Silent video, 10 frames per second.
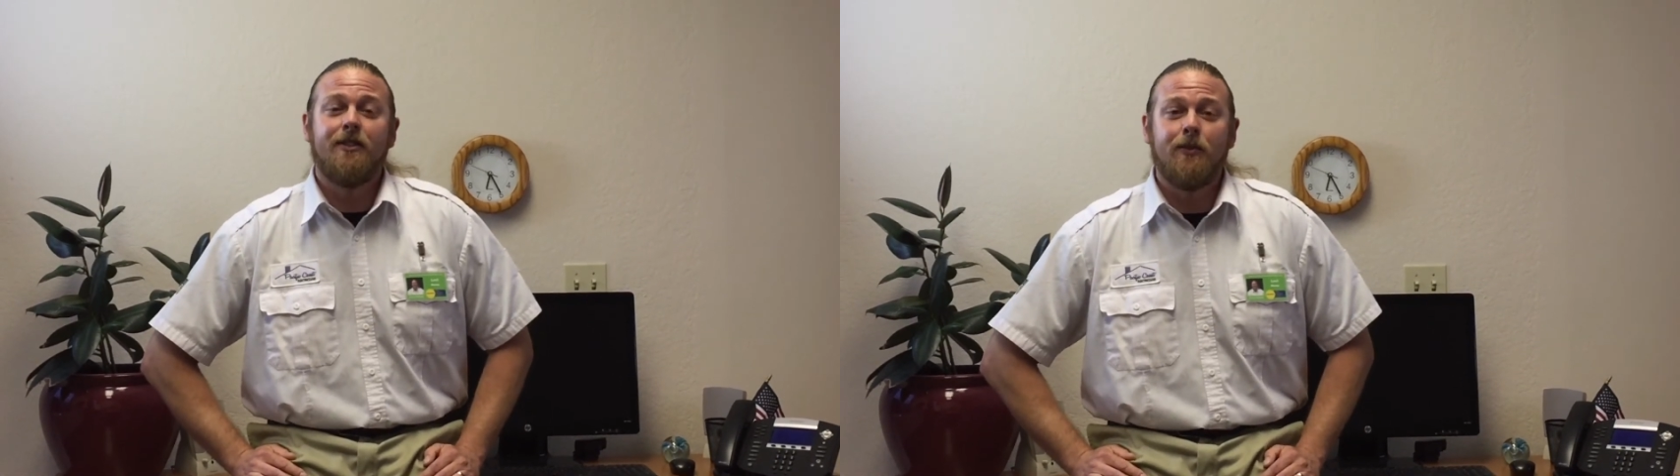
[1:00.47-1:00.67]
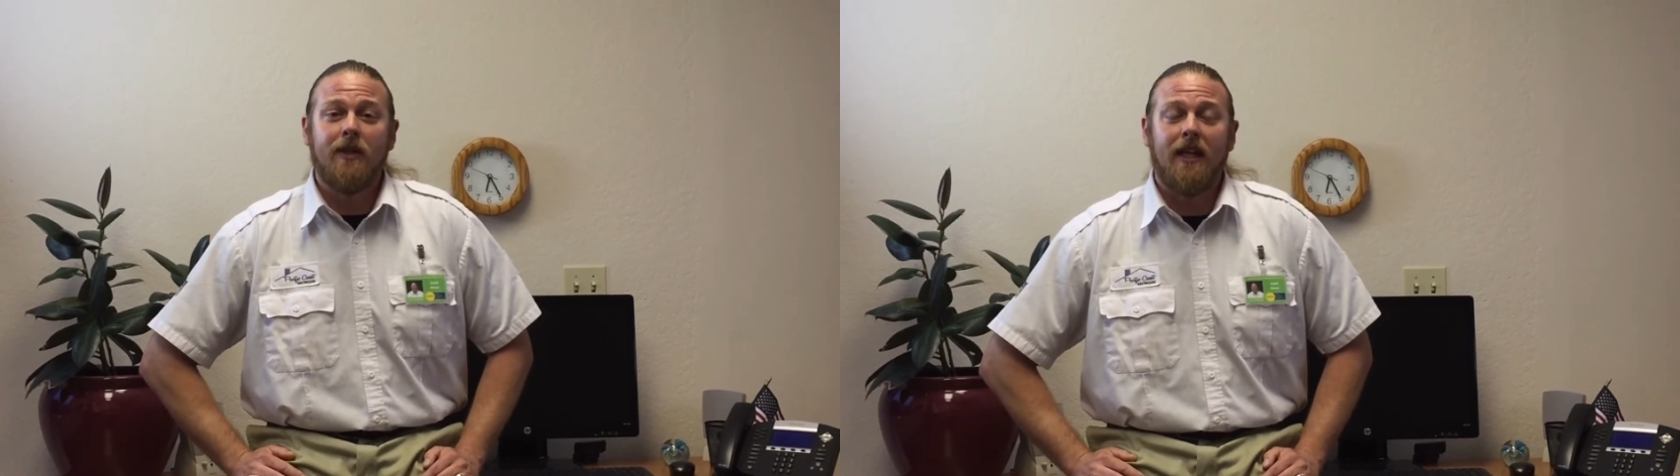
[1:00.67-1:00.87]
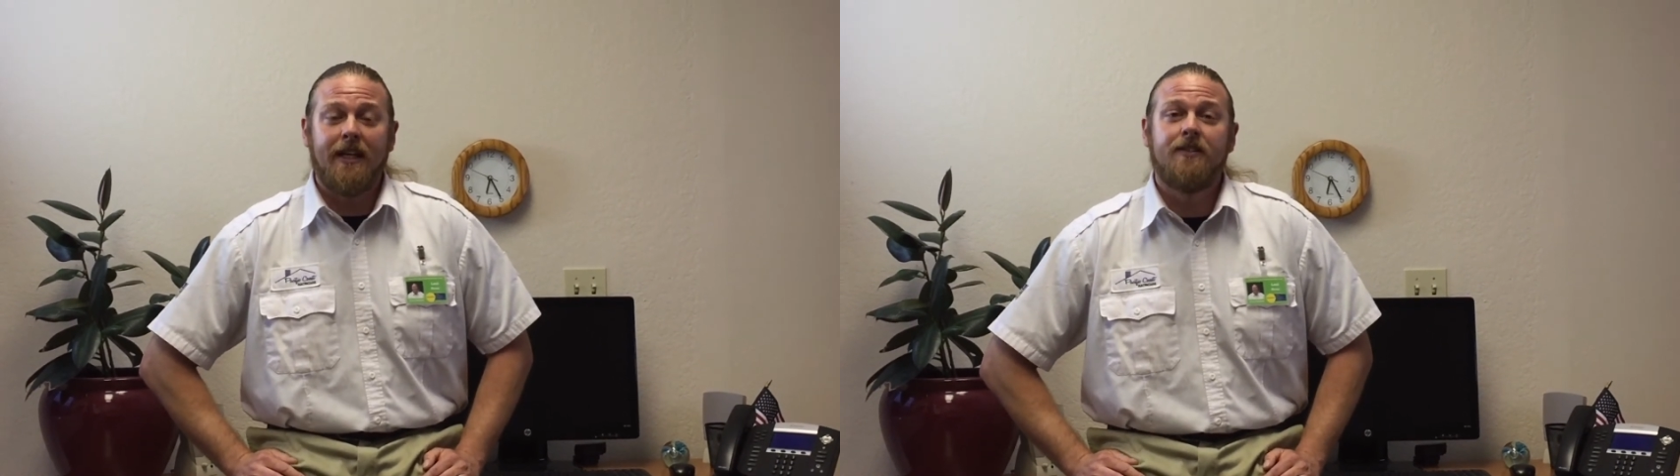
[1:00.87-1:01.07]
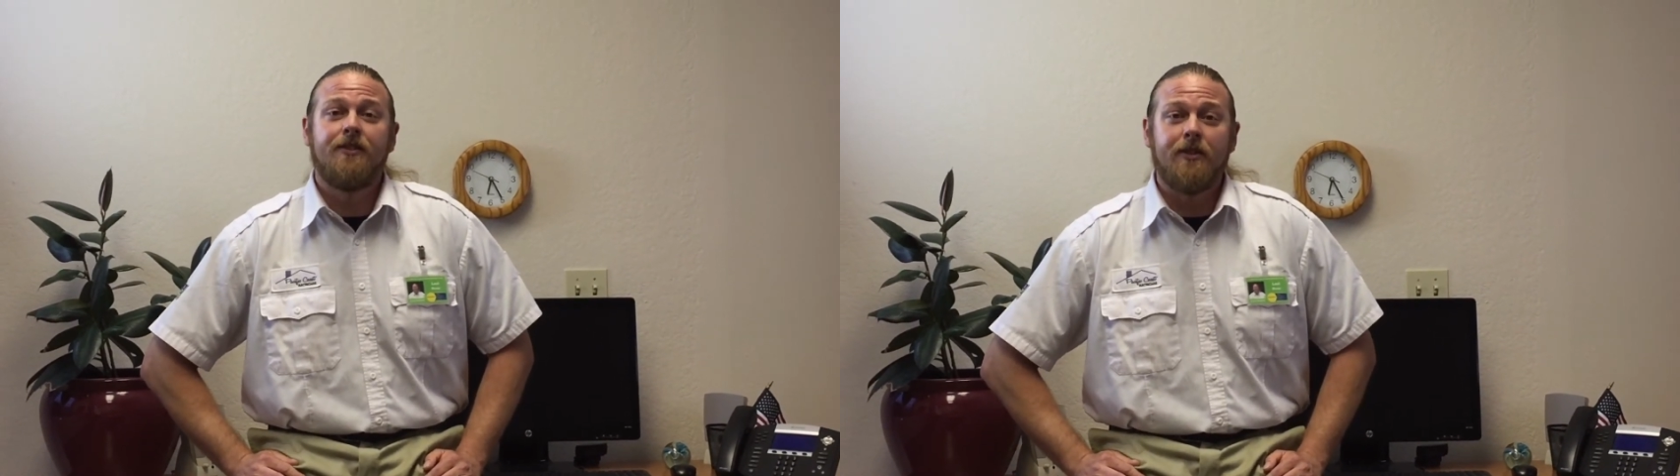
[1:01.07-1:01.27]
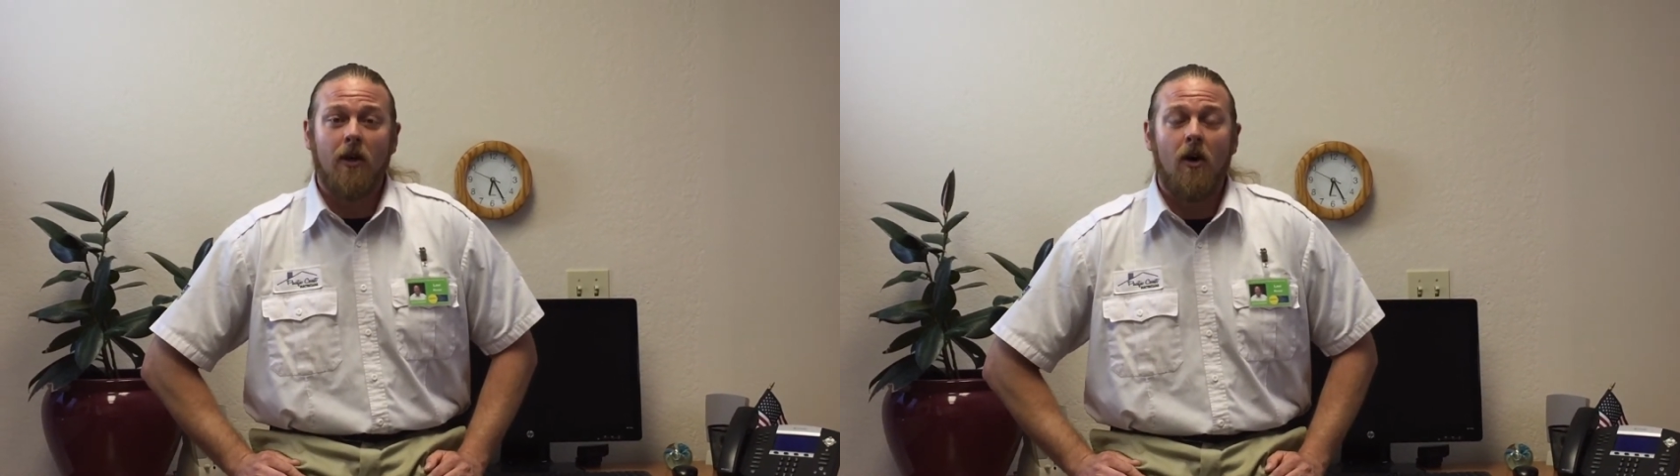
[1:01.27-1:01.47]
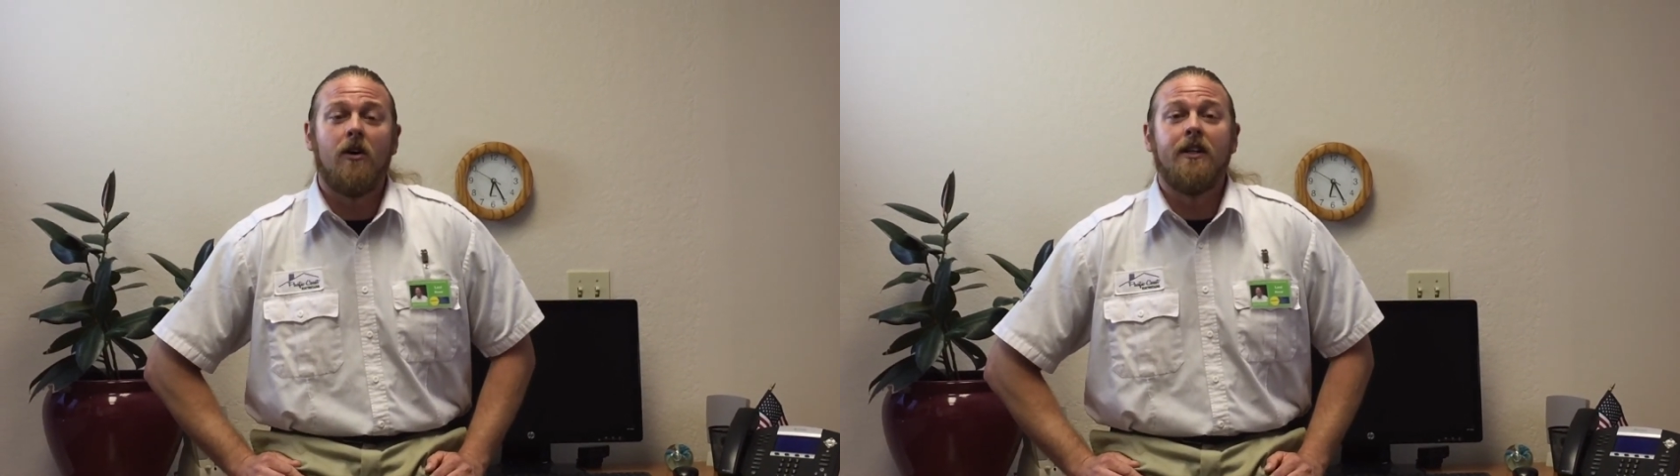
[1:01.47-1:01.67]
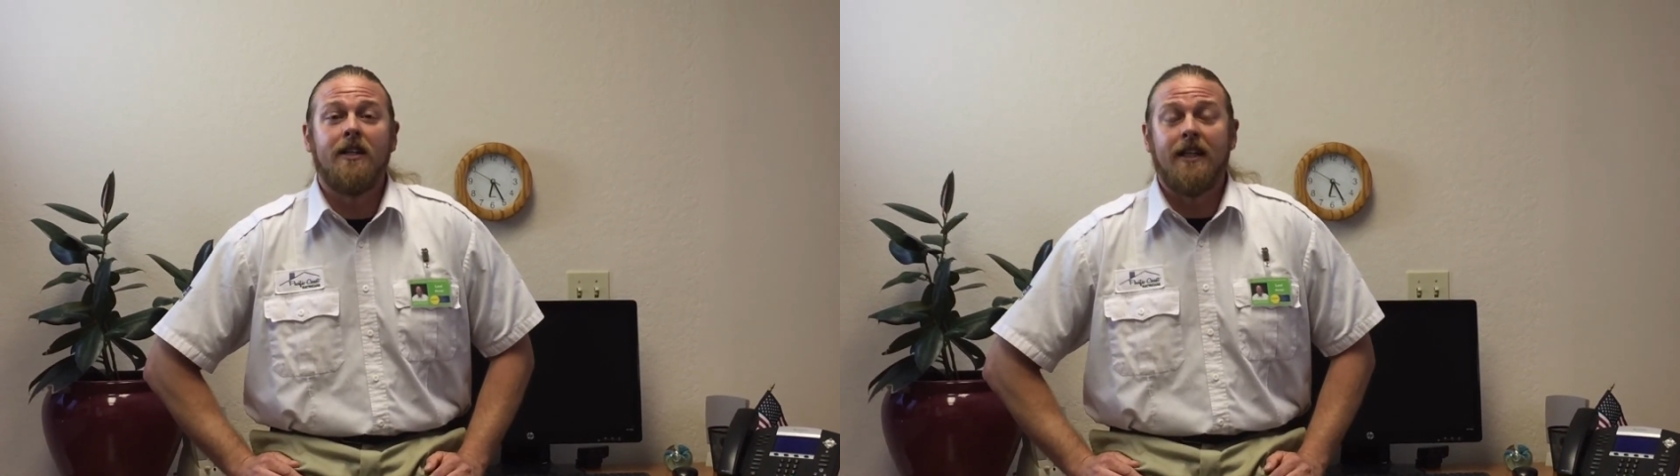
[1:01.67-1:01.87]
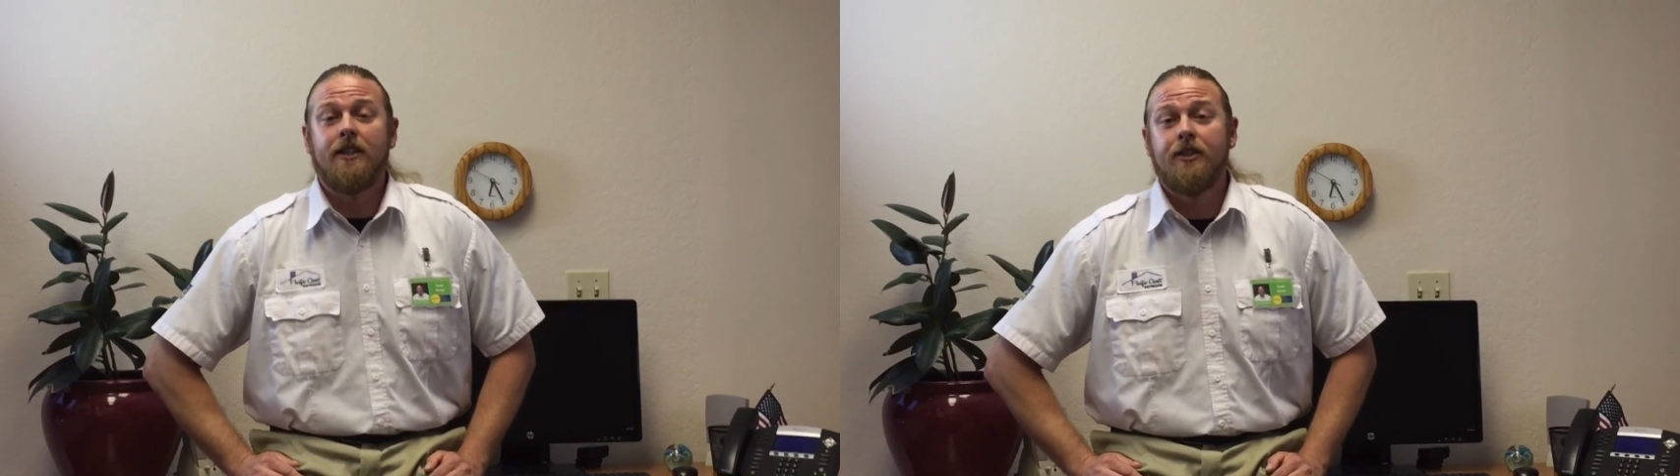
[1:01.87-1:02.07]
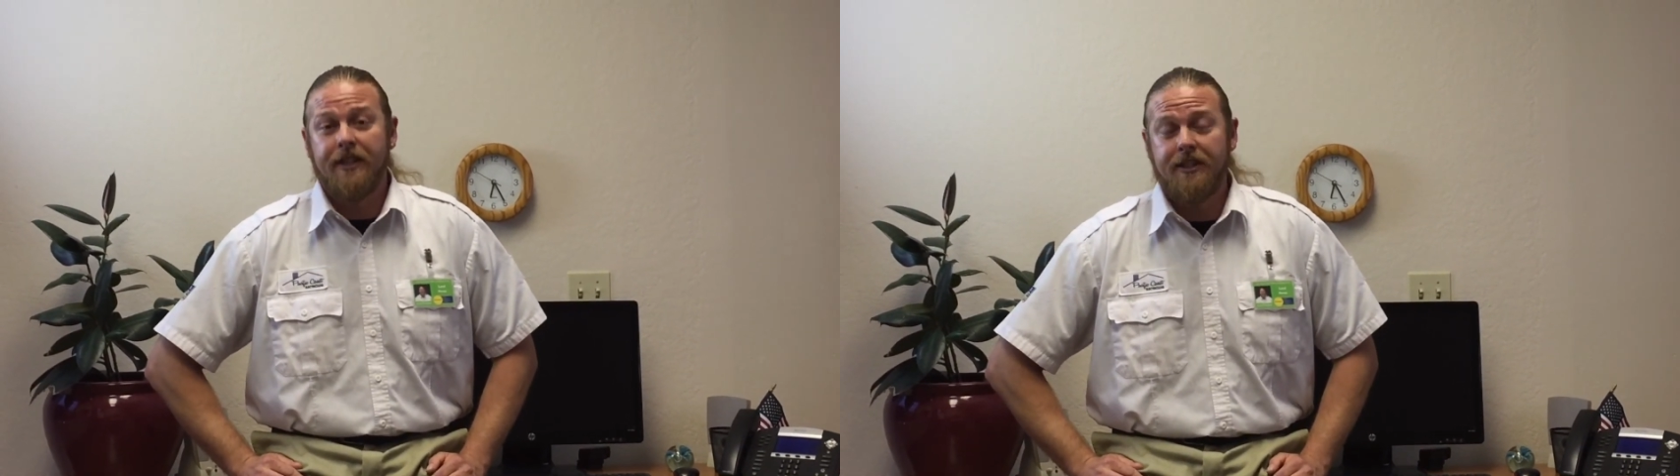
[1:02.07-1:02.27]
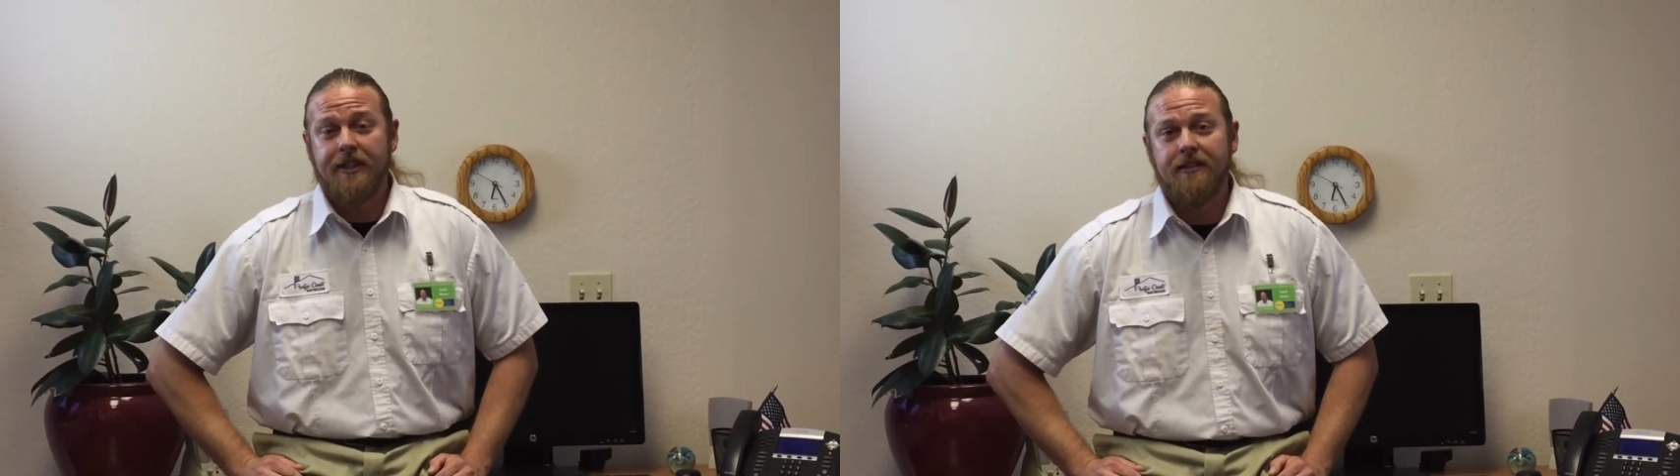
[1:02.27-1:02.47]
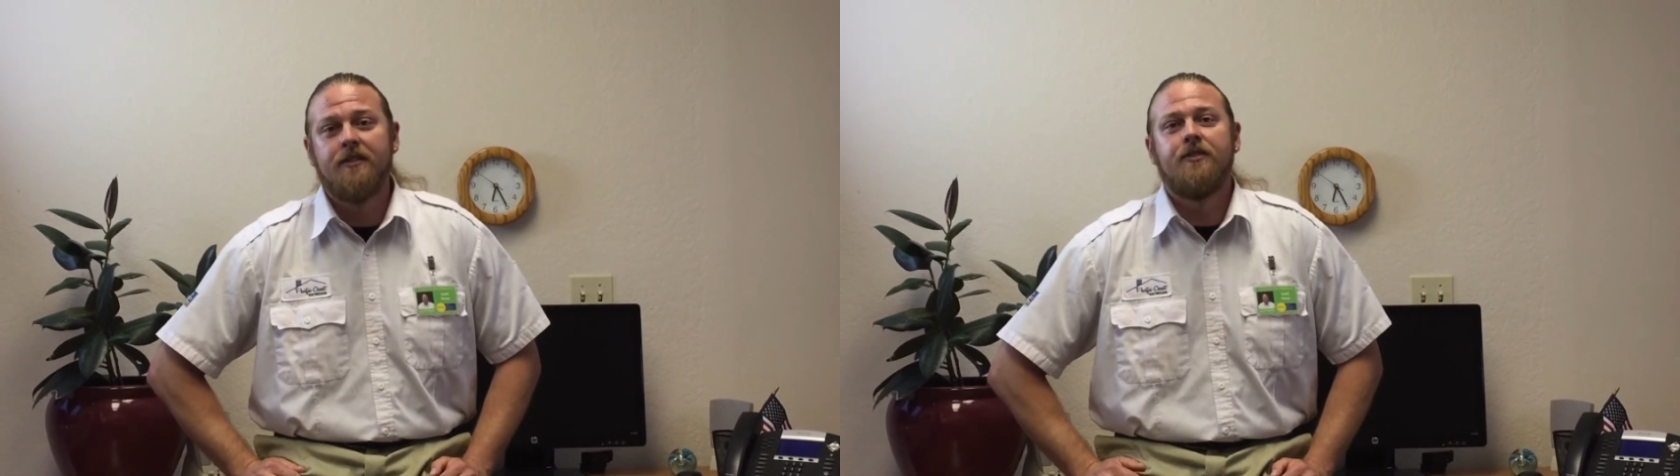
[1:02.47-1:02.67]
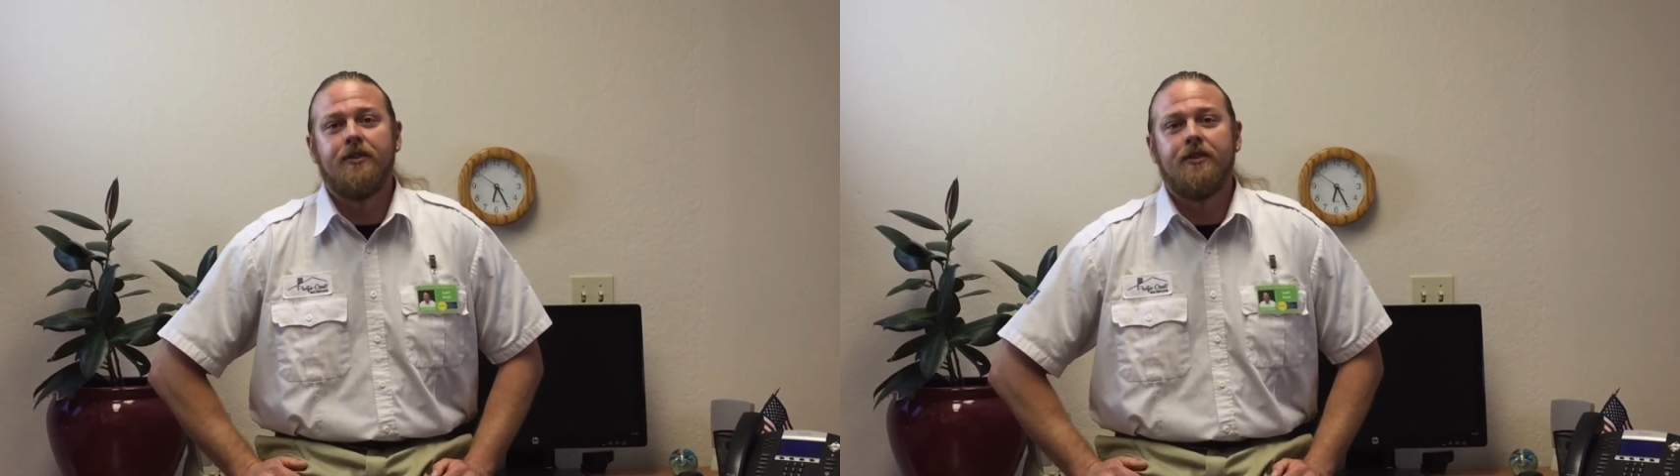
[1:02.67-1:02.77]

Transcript: you would like to call an electrician